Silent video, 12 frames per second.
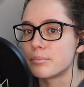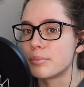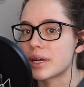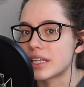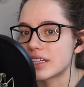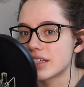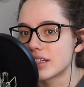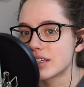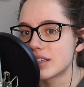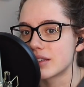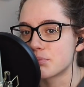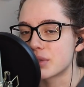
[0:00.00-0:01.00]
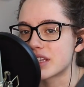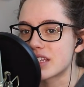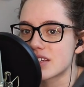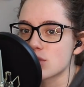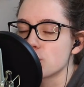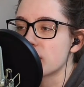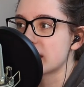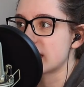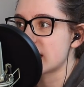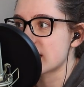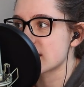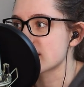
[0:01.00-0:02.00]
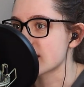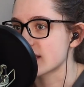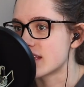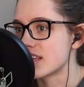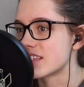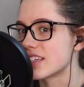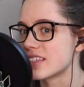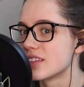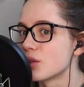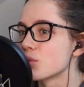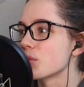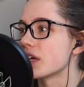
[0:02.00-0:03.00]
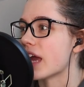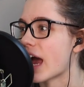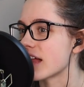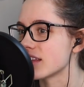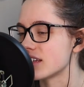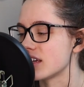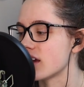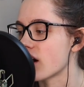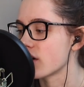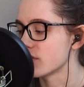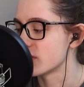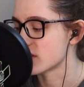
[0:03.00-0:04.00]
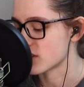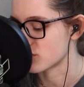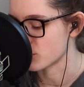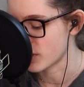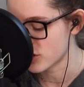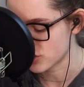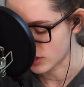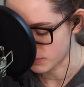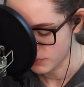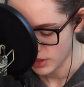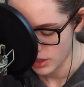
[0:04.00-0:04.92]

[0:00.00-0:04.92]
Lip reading: but this is what it is, like this is the reality of the situation.